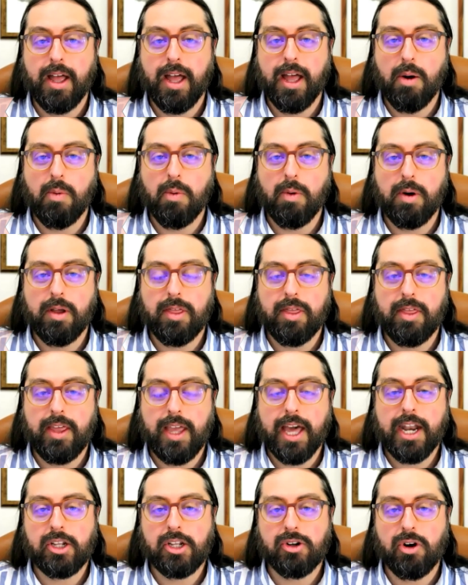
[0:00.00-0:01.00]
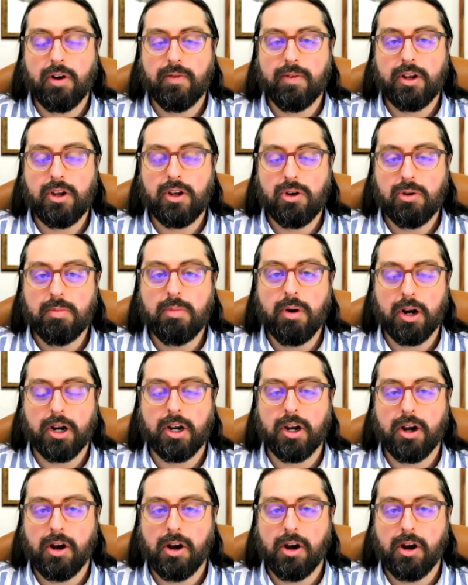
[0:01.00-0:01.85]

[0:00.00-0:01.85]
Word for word: with the editor of a new book